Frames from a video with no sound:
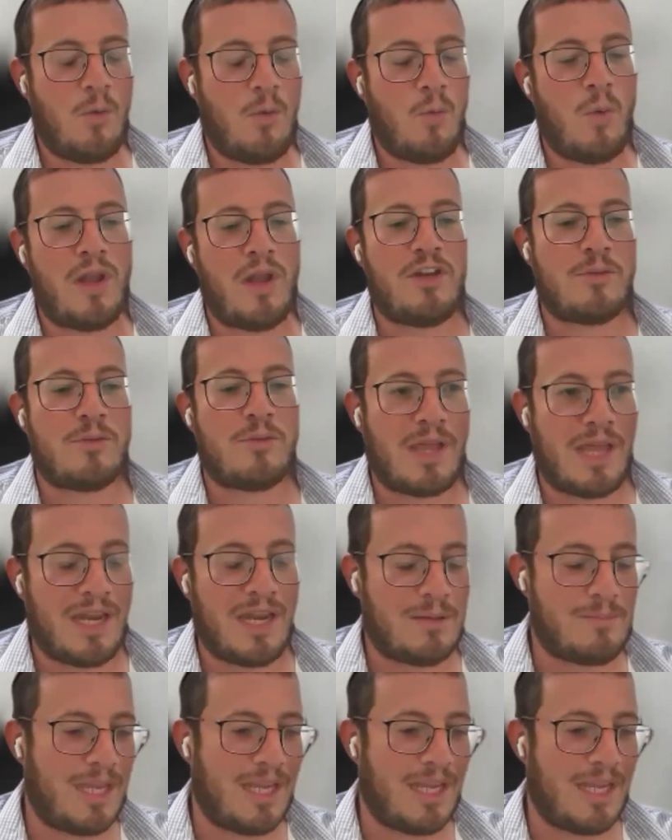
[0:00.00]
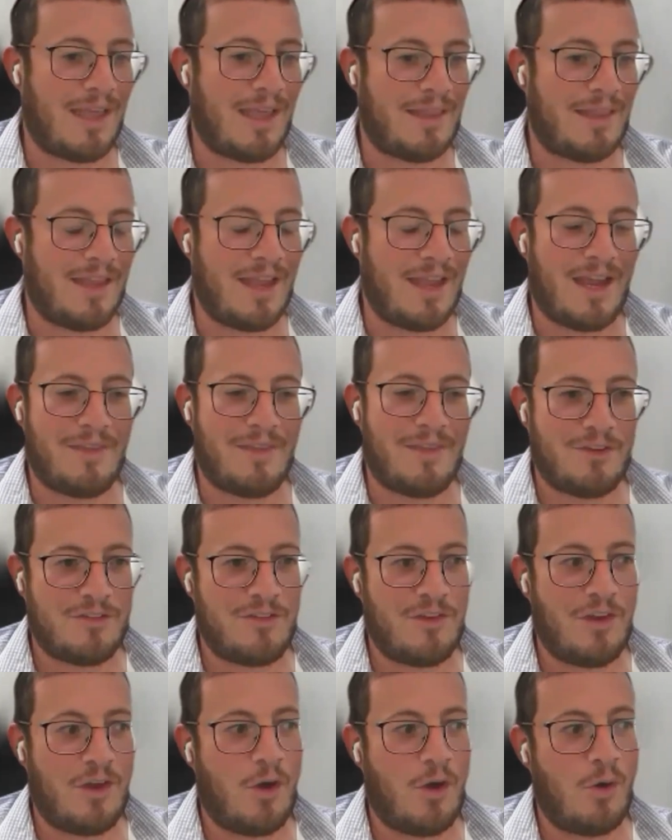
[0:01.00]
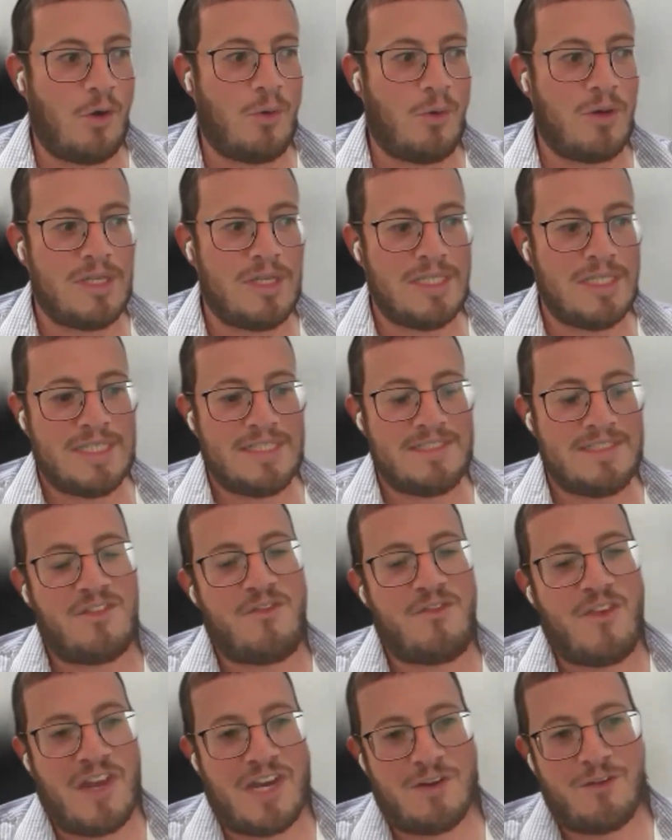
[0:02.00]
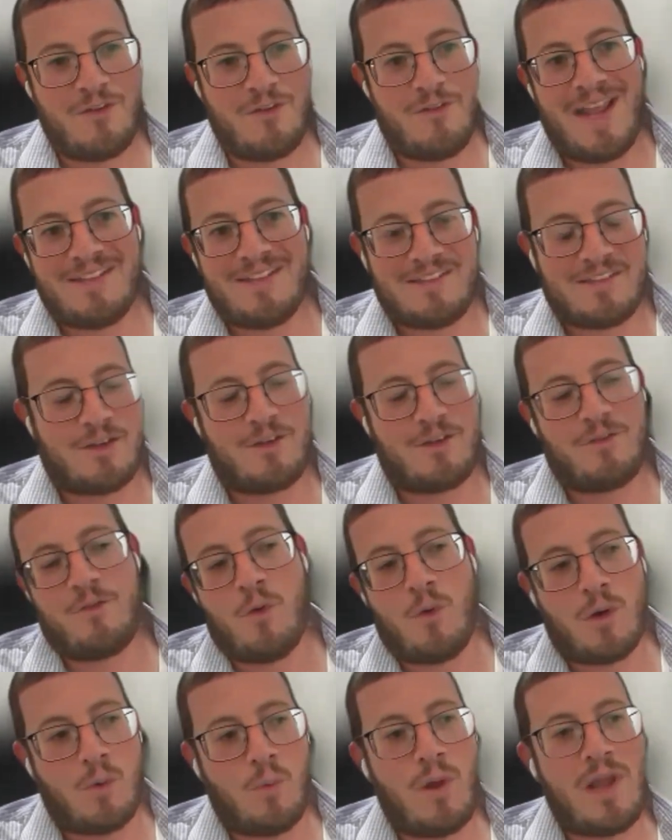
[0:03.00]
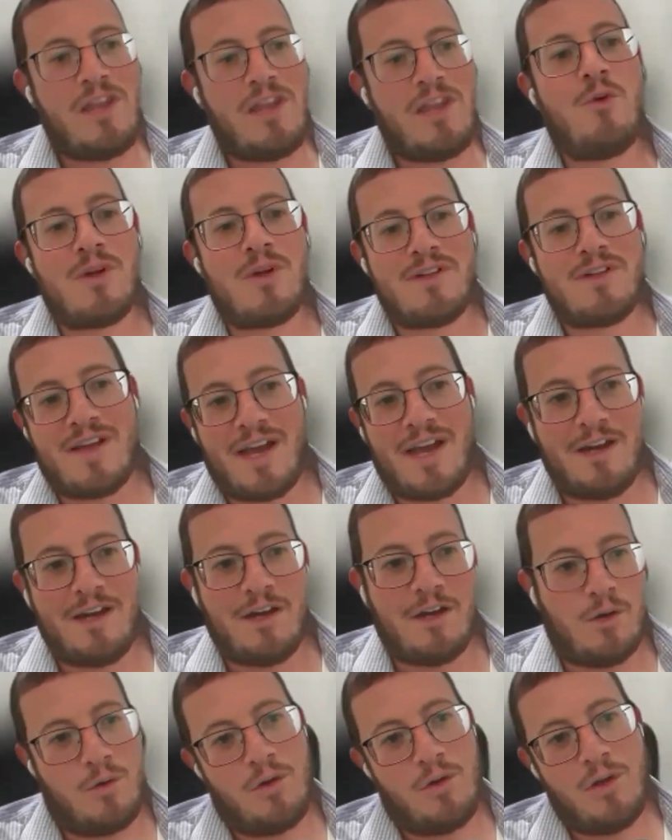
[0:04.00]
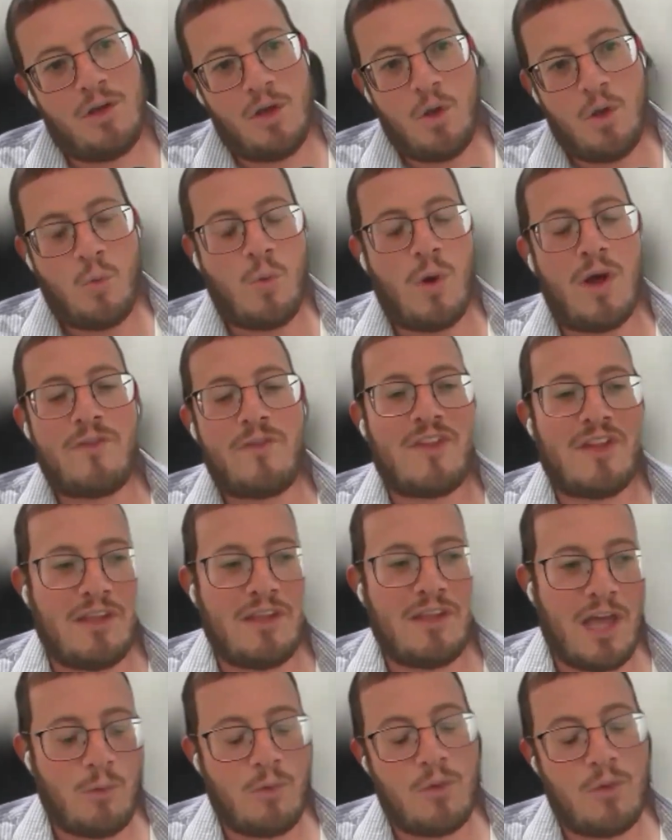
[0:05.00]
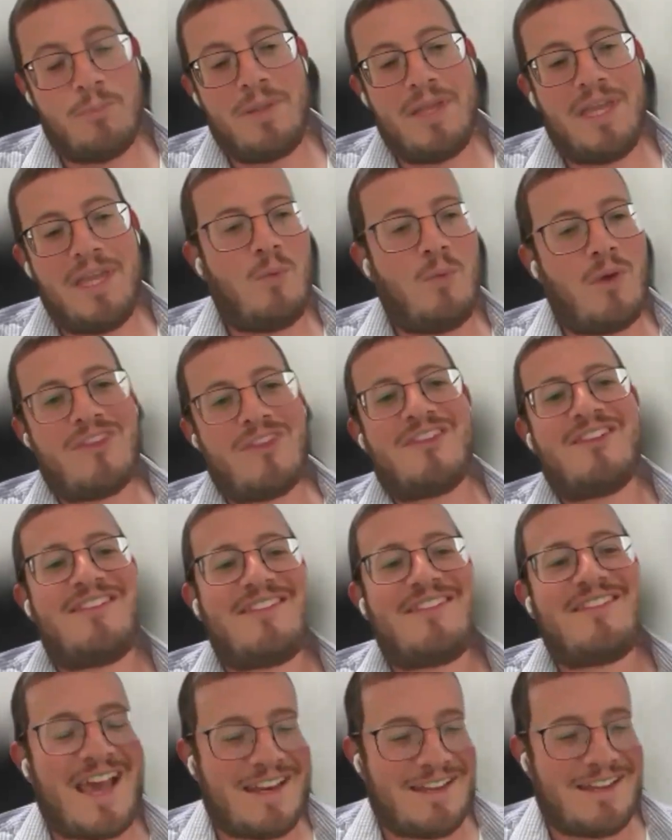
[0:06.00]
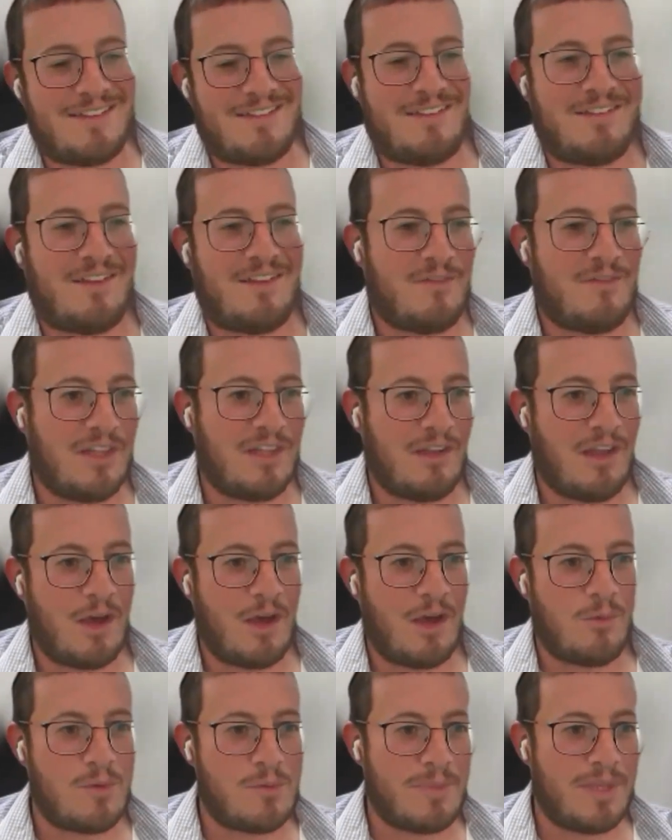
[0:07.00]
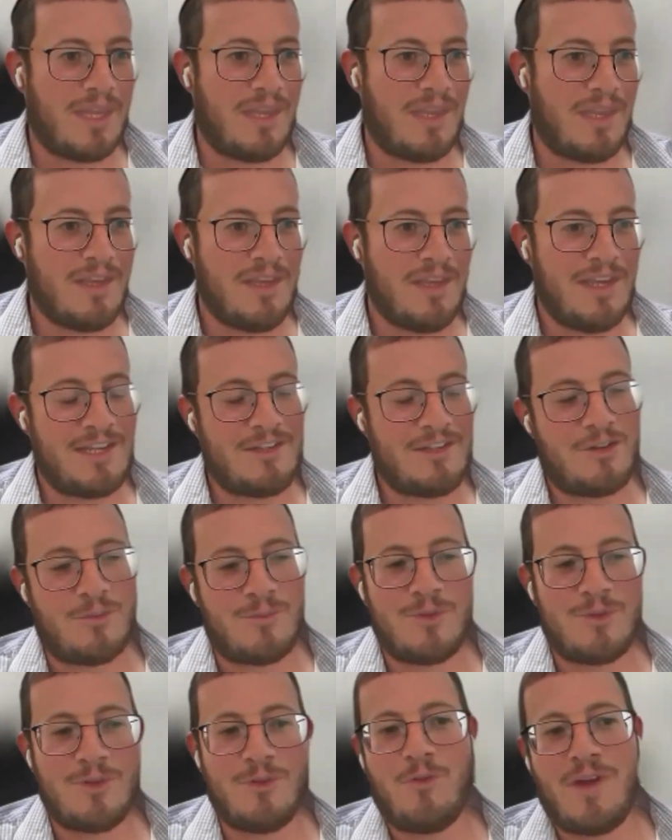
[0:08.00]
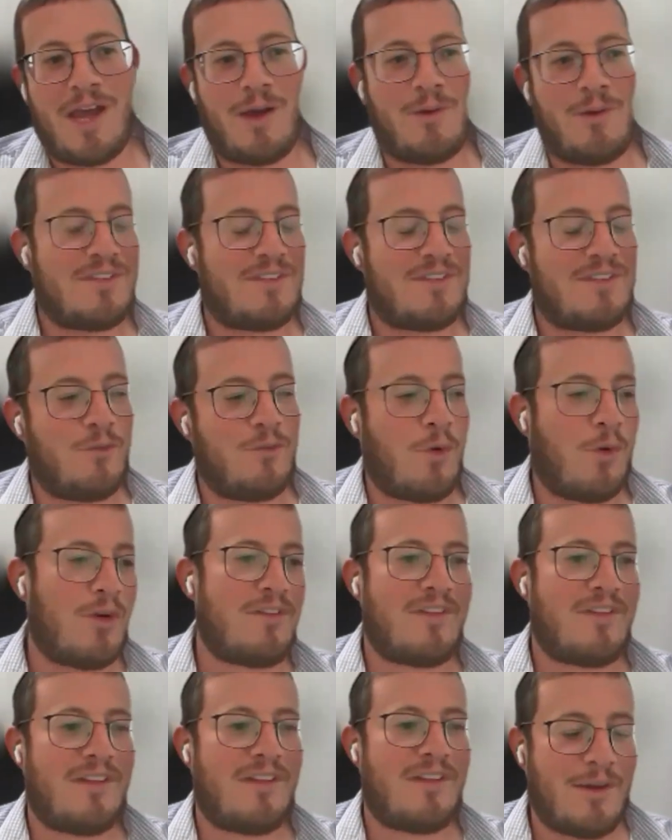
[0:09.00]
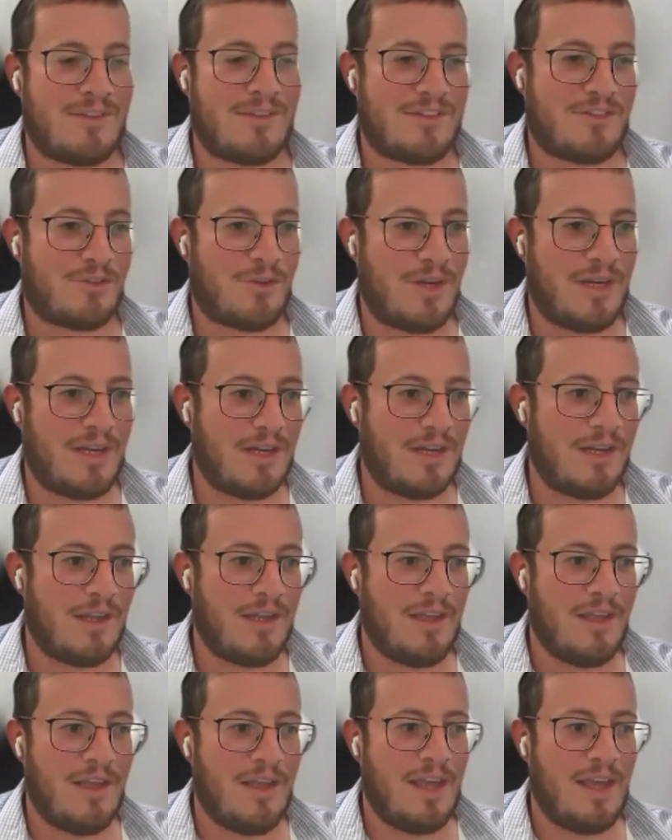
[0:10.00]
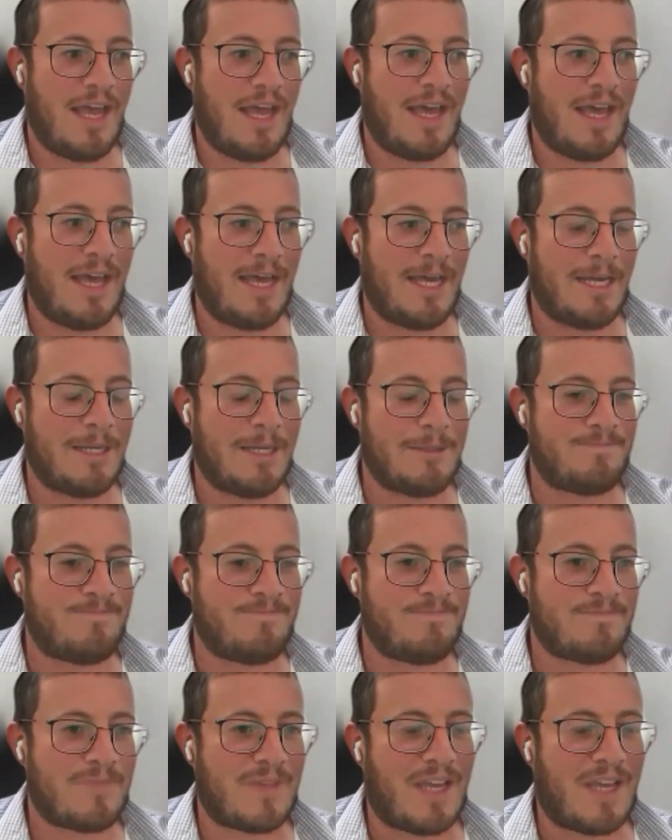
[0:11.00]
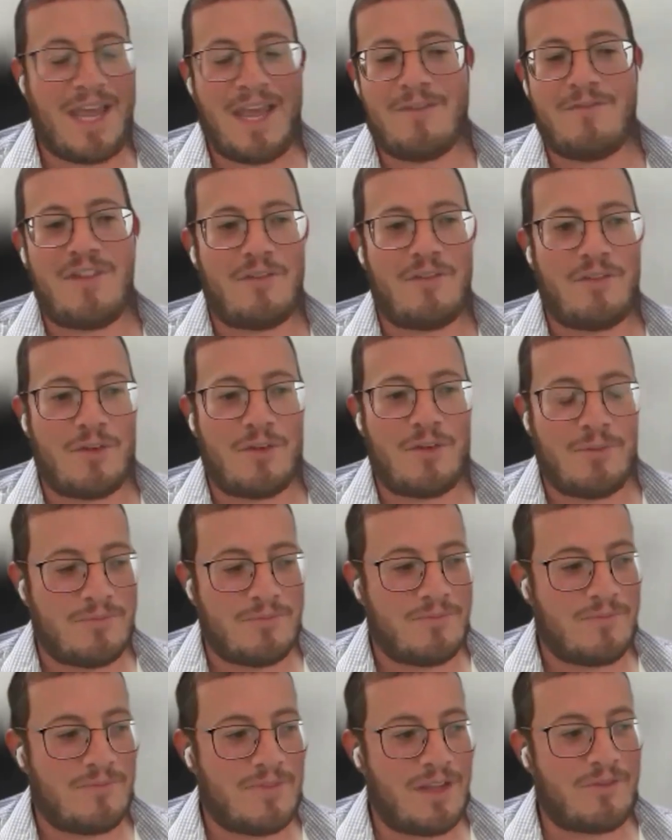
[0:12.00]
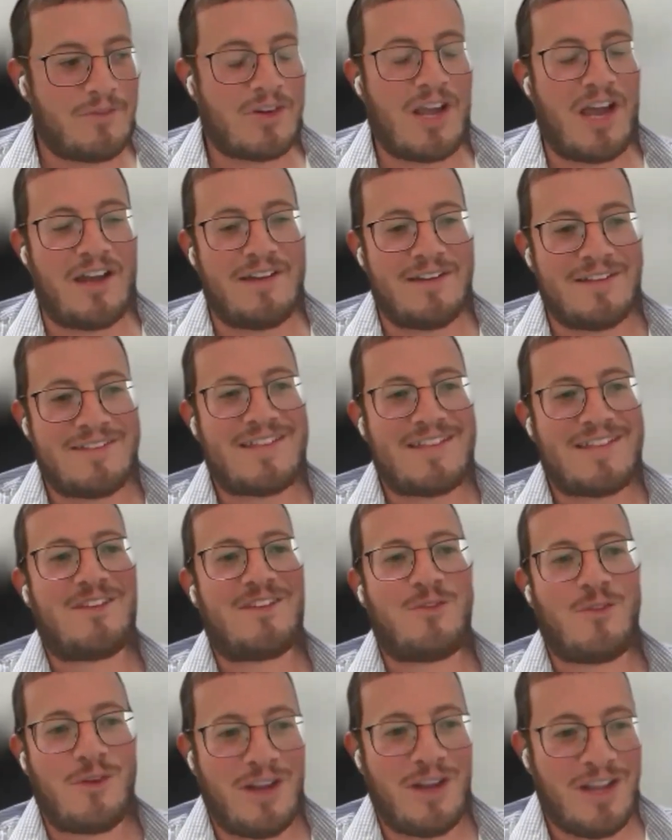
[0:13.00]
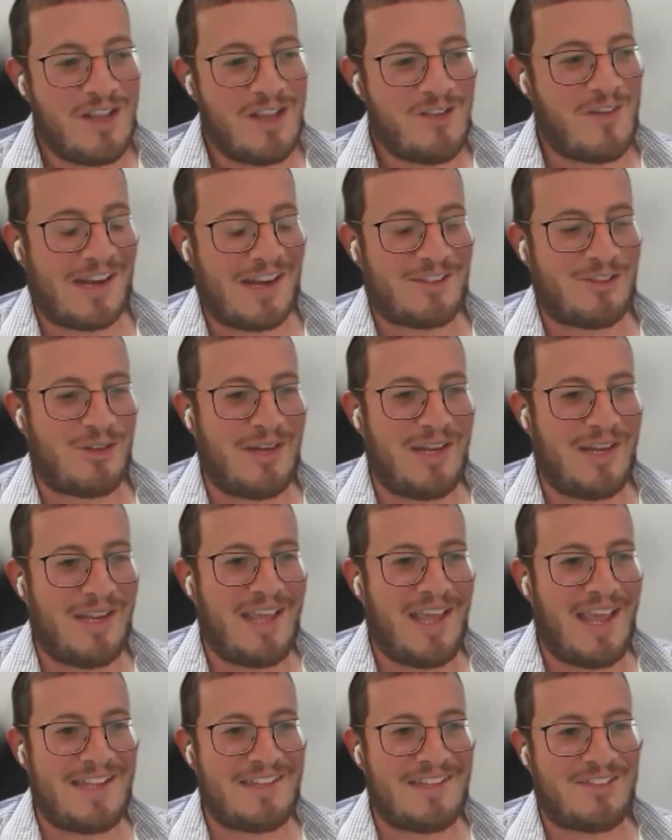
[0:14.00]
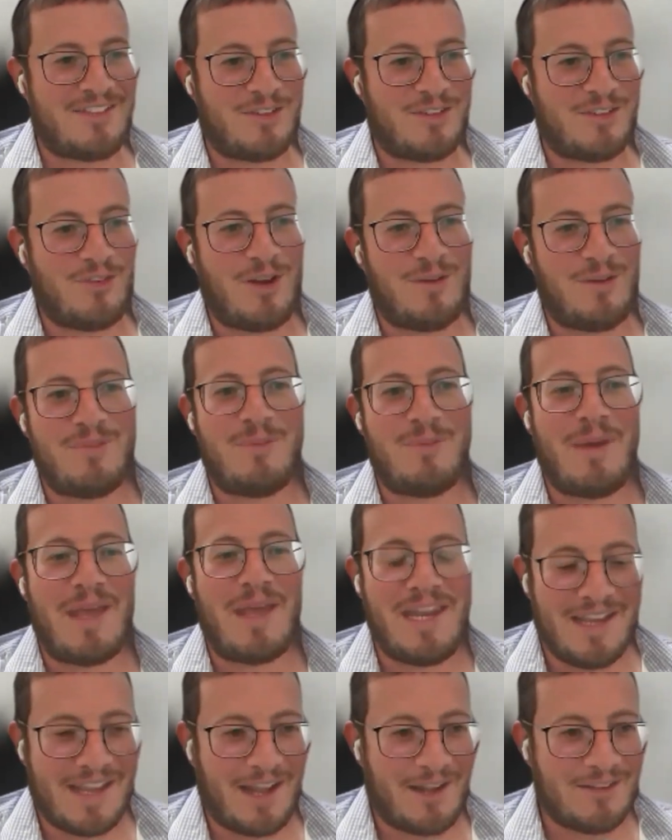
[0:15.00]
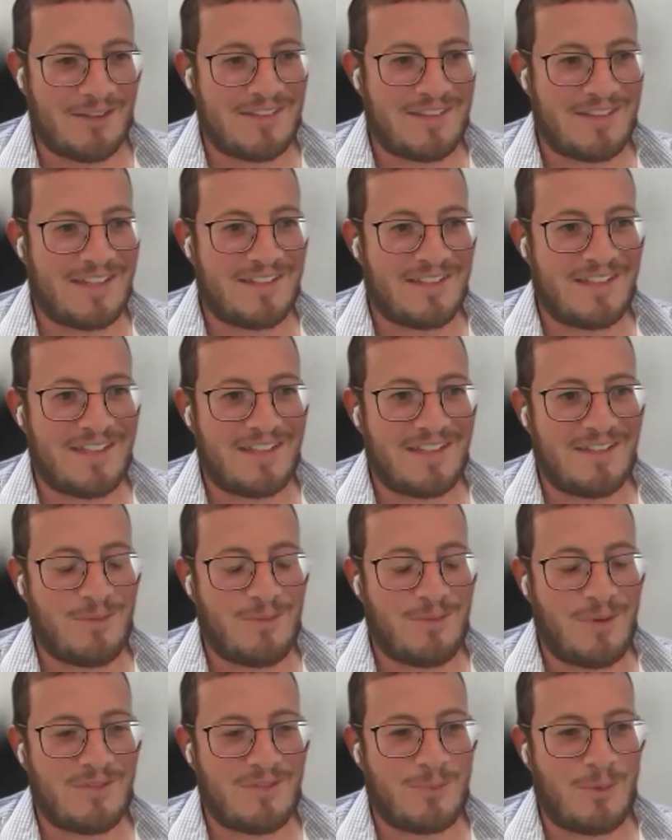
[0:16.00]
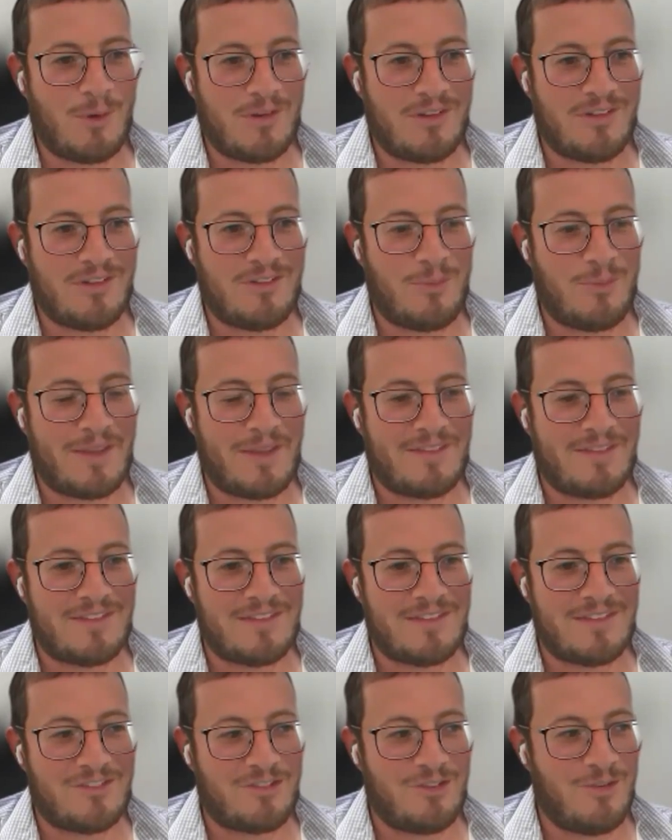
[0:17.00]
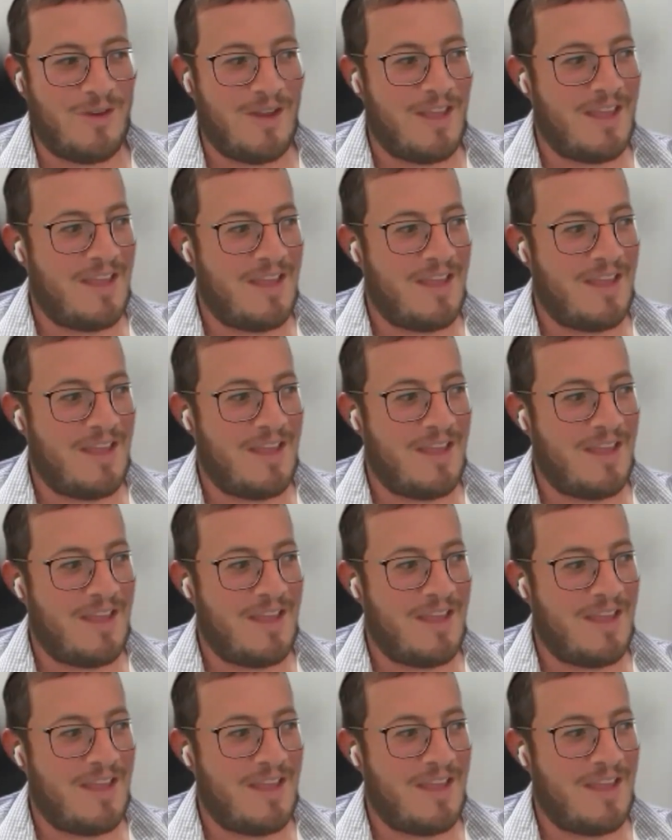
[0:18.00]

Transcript: when you're planning on making Aliyah, and there's no definitive answer for when you retire, what the law will be, what the status of the law will be in terms of how it's enforced and how it's treated. I have never gotten a satisfactory answer from the many accounts that we have spoken to about this issue.